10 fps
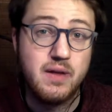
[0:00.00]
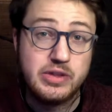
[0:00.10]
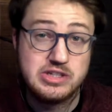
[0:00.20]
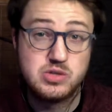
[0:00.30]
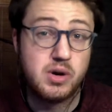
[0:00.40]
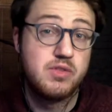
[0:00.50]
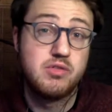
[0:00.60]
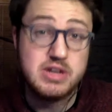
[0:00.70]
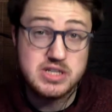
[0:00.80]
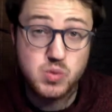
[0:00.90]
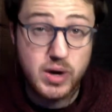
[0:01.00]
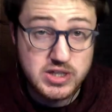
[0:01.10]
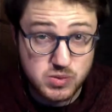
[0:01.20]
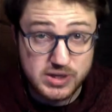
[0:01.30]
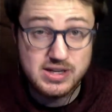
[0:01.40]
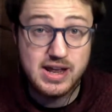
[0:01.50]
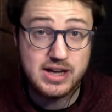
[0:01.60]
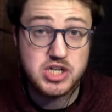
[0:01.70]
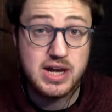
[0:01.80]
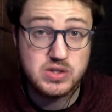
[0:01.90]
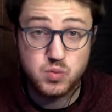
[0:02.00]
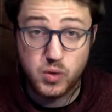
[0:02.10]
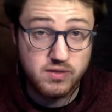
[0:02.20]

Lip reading: This is one of the reasons why Sweden actually has one